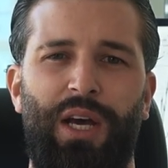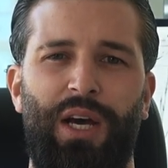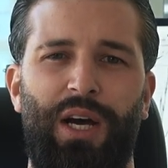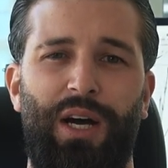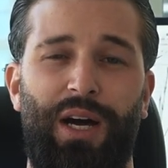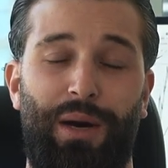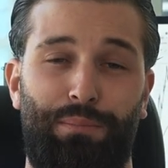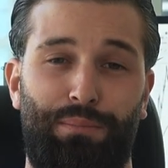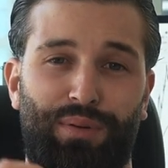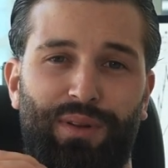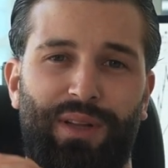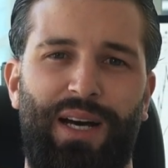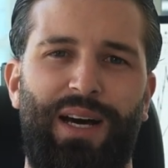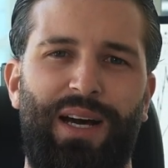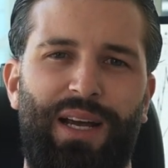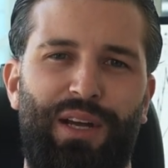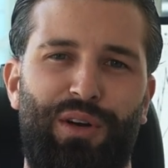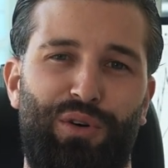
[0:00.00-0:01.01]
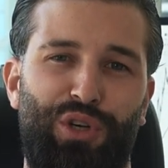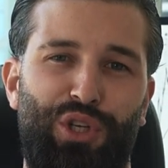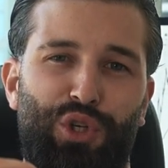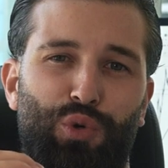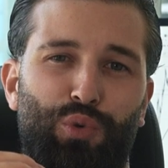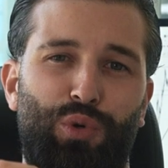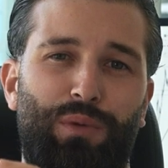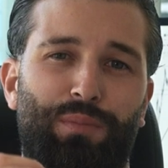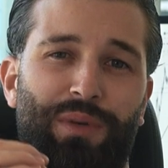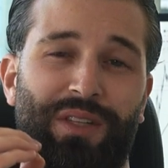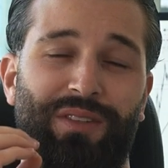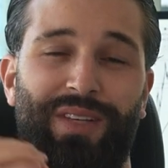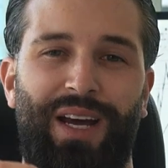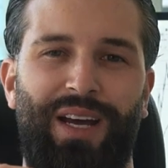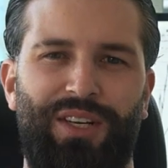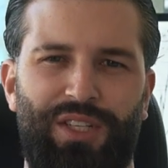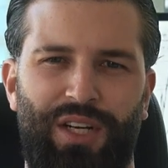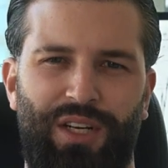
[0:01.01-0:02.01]
apply, or you will be
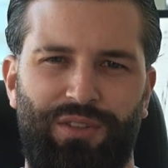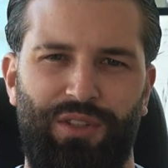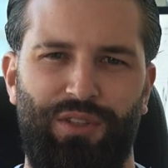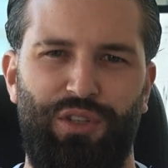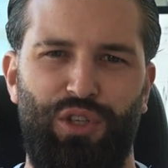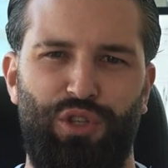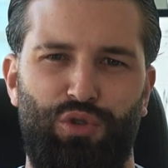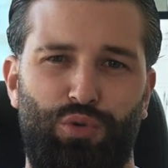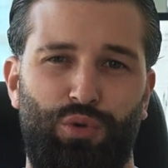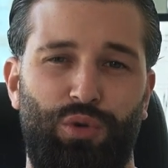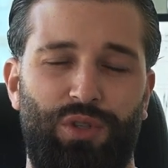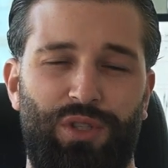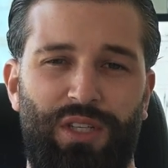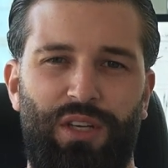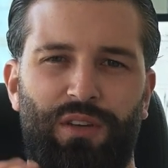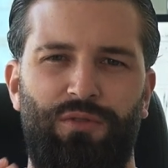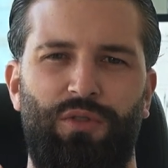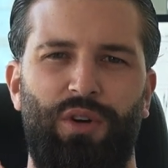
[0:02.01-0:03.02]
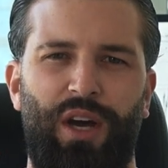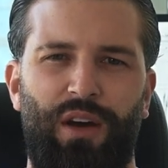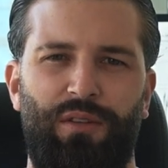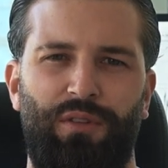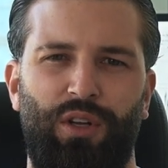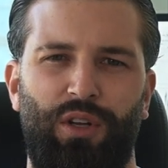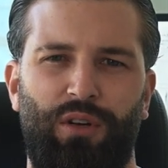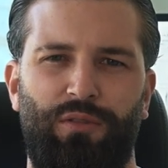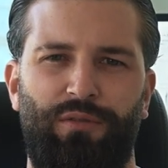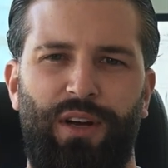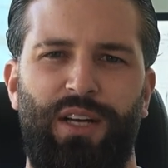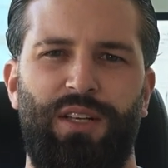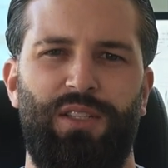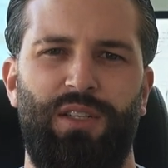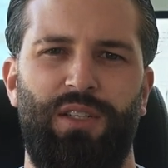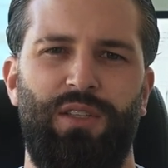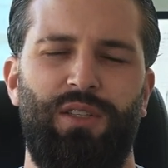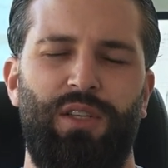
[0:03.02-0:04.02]
taxed under these rules if you have a lot of
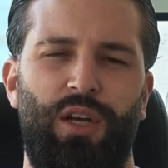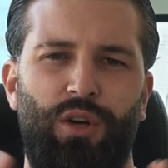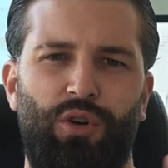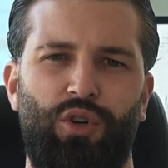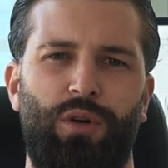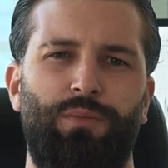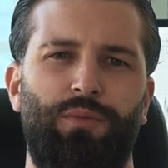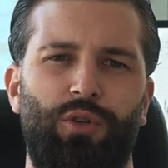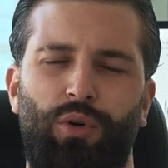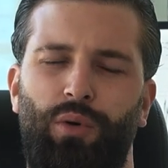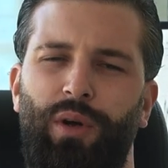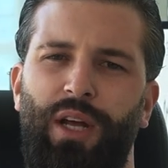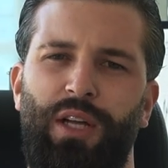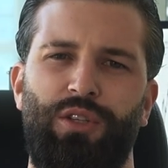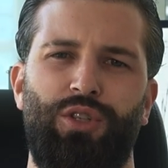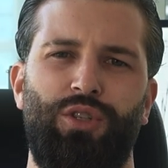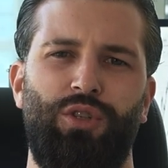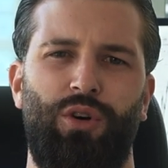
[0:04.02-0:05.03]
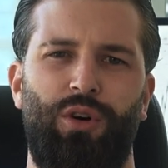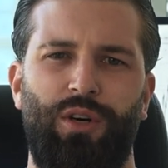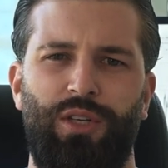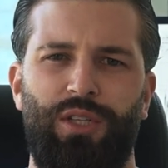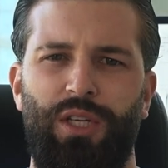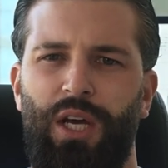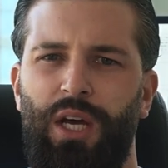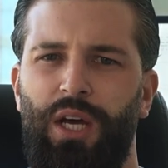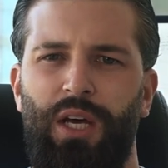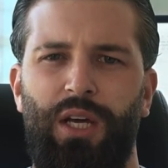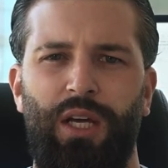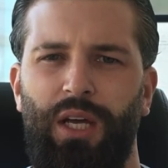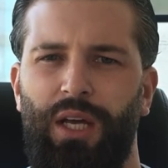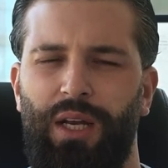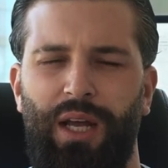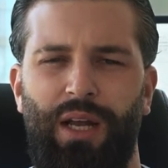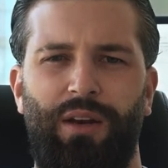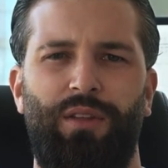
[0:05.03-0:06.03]
assets in crypto, in stocks,
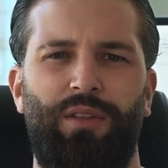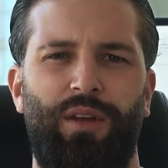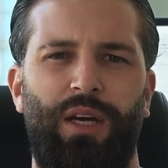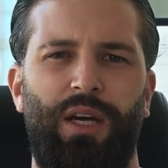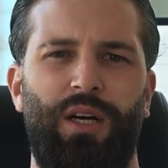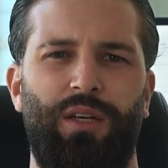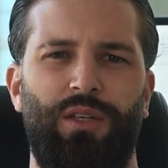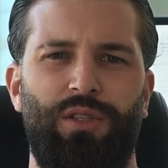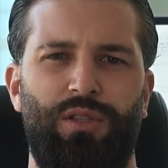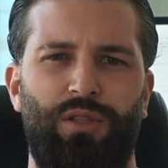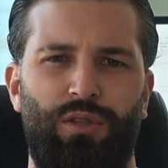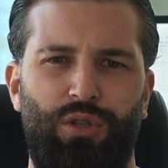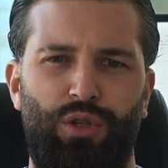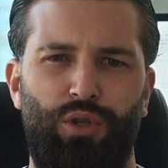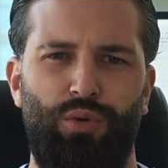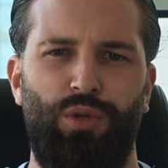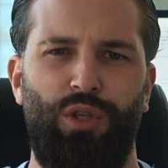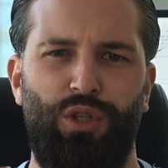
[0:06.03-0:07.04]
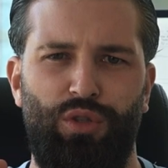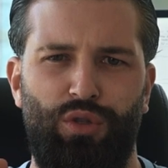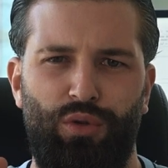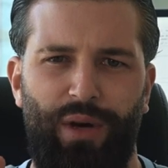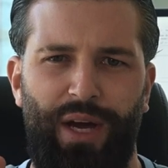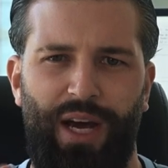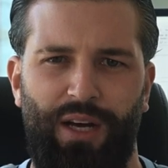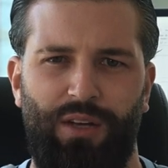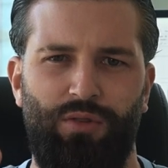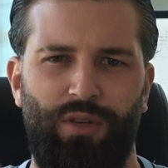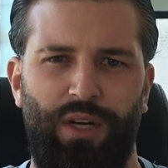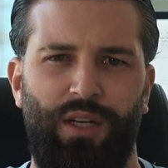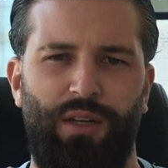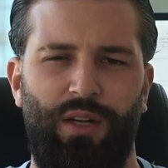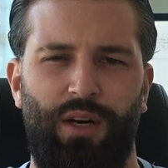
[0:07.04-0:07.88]
in anything else. You need to act right